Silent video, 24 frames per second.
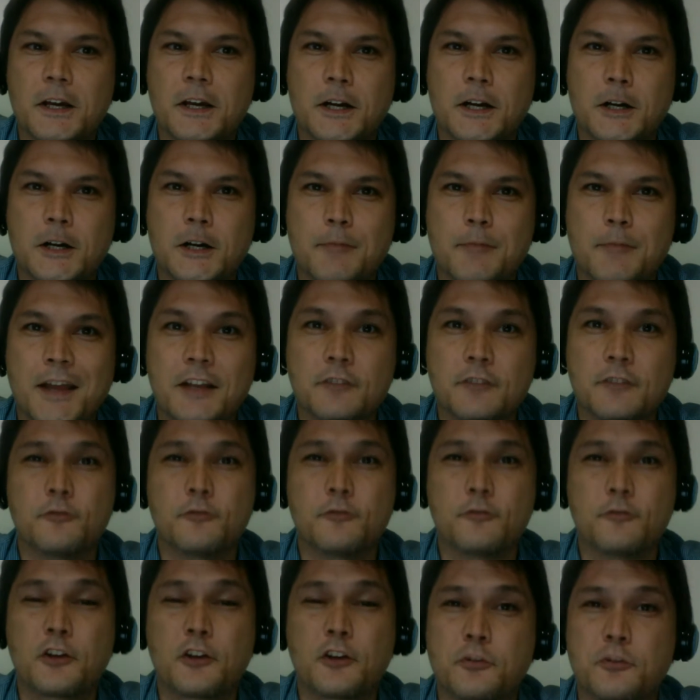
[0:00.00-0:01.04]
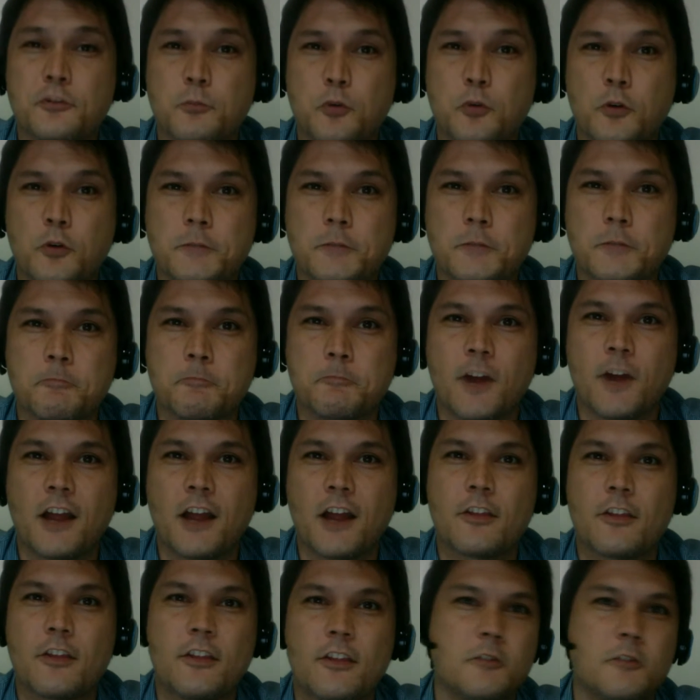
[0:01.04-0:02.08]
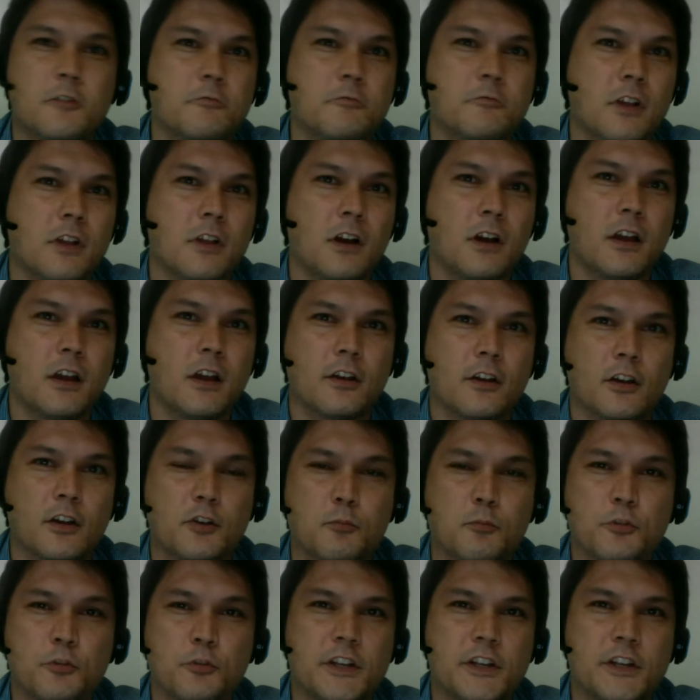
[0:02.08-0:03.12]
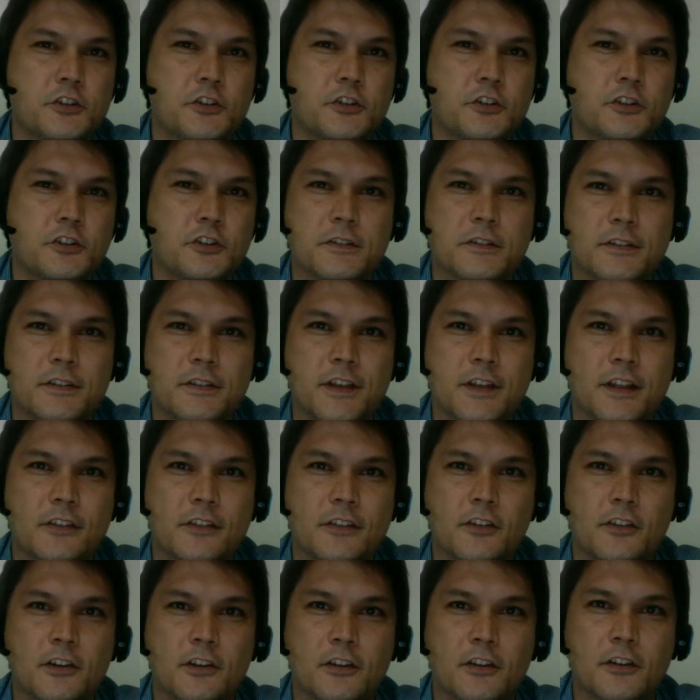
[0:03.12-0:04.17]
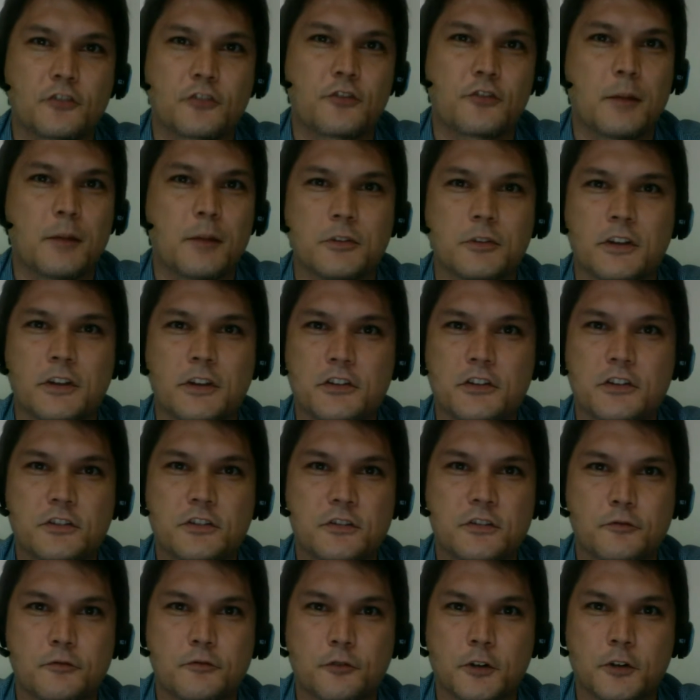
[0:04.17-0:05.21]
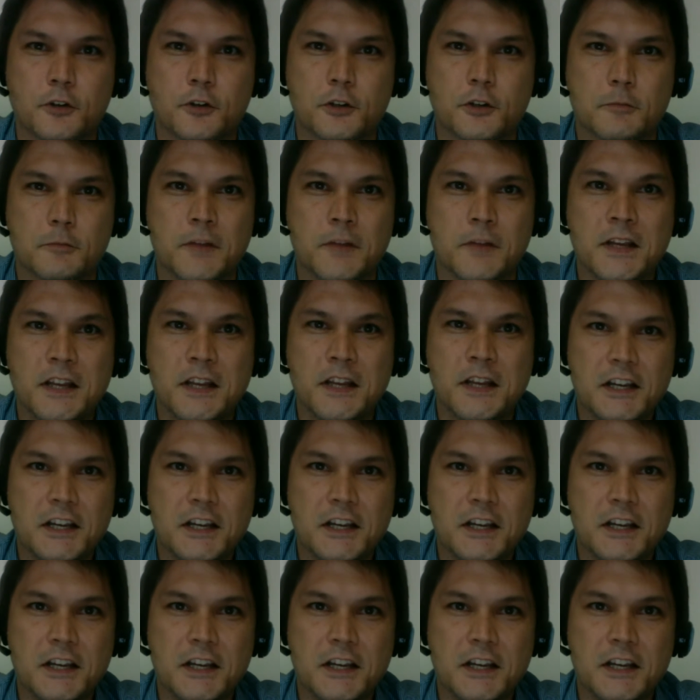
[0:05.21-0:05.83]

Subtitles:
An inflection point, rather than relying on a prediction that's an extrapolation from